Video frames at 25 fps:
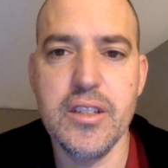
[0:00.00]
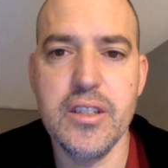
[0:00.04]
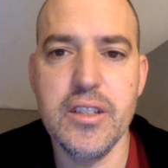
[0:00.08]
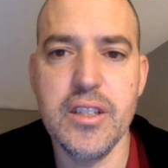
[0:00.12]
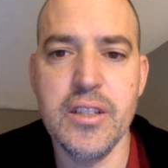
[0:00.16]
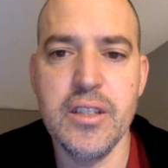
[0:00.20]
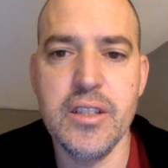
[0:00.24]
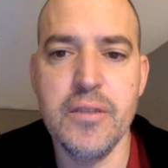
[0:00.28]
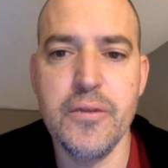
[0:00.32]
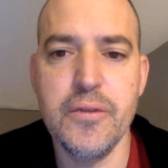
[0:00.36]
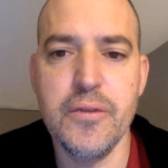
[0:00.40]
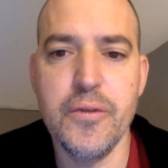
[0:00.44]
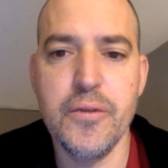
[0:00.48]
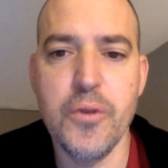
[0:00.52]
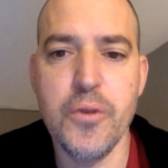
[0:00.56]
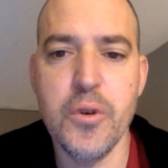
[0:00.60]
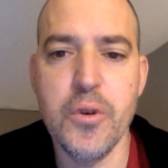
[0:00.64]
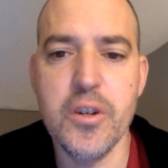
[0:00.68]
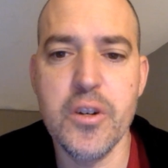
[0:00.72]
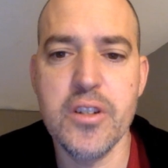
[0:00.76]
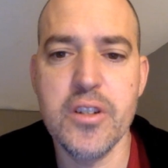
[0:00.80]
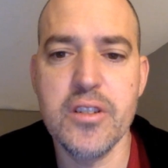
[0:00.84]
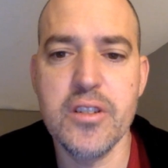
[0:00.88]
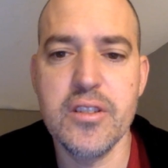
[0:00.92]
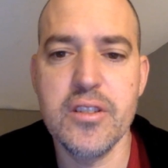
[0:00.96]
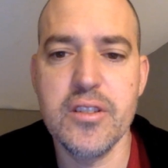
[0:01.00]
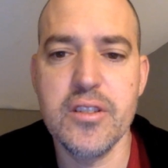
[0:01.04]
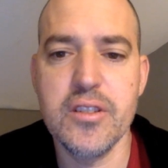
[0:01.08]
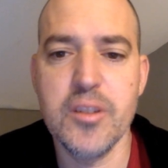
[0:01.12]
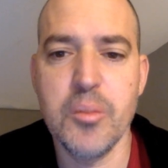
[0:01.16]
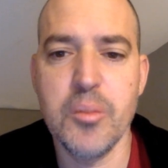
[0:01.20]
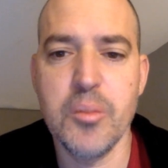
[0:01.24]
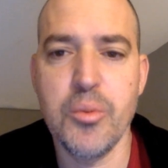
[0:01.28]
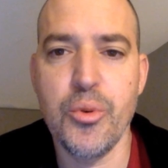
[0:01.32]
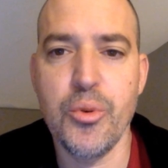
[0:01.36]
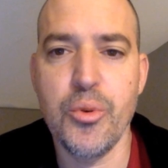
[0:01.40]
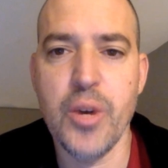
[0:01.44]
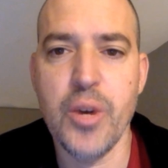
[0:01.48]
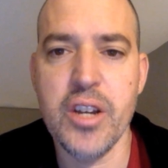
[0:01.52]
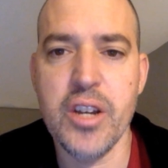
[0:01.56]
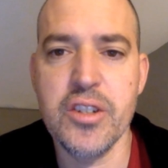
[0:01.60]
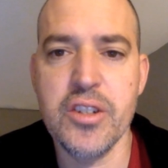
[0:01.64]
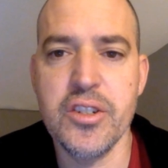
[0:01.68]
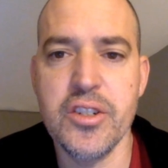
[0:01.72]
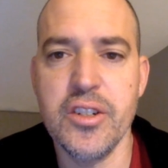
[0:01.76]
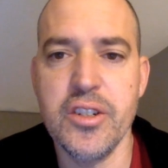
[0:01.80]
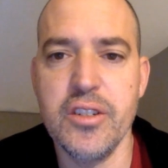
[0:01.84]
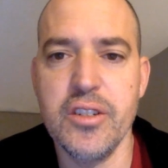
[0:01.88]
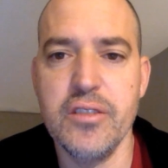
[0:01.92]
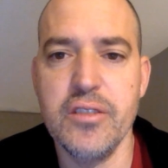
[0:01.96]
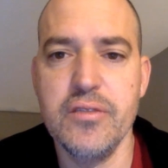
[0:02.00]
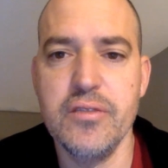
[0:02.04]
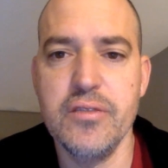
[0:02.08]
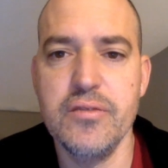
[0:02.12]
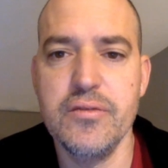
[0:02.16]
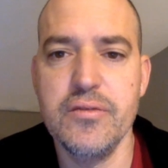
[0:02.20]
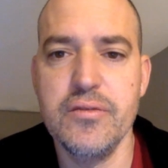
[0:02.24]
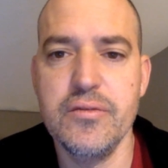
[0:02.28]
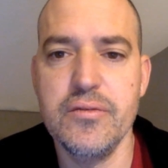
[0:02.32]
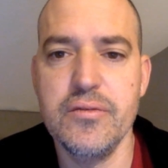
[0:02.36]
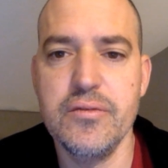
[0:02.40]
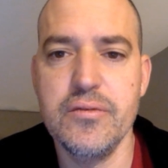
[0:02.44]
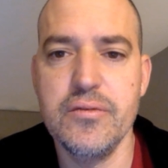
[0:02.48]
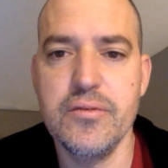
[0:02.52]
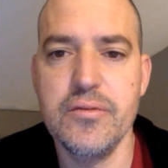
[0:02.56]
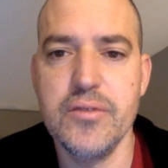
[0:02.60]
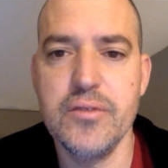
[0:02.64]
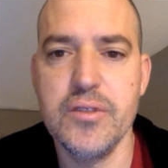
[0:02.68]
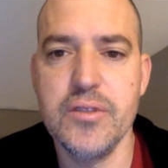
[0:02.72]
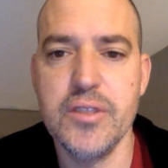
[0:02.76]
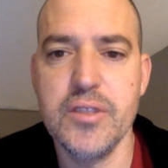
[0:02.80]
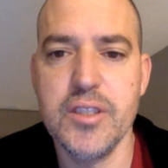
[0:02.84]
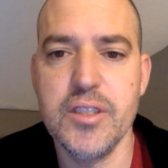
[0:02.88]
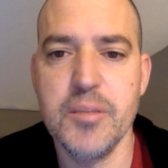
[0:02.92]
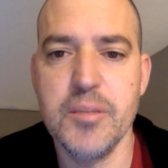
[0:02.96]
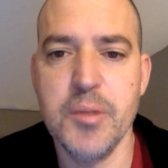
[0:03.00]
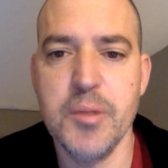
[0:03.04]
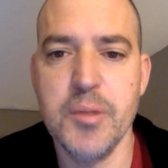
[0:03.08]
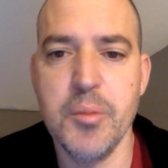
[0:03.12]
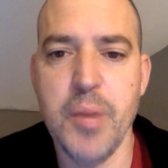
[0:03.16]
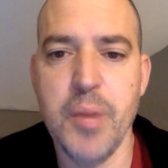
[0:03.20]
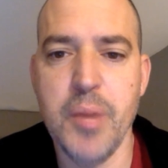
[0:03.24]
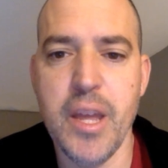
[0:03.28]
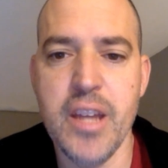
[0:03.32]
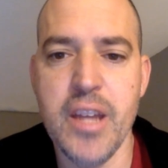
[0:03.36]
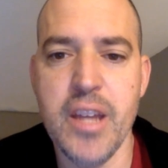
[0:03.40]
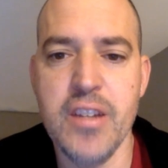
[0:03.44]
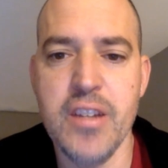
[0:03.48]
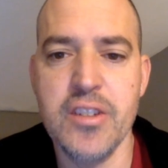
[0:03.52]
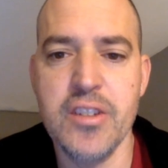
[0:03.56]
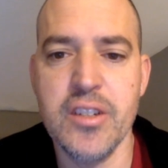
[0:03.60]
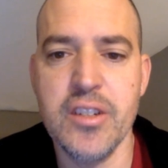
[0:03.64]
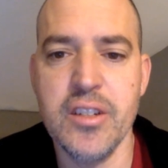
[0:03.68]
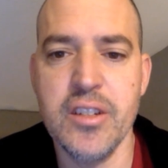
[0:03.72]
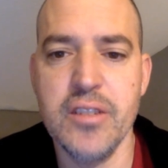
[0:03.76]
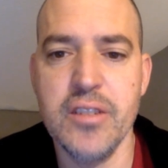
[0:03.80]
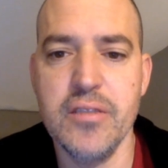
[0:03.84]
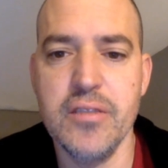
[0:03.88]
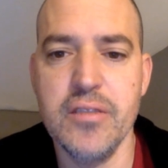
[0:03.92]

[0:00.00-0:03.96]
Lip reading: enforce the pressure to be patient.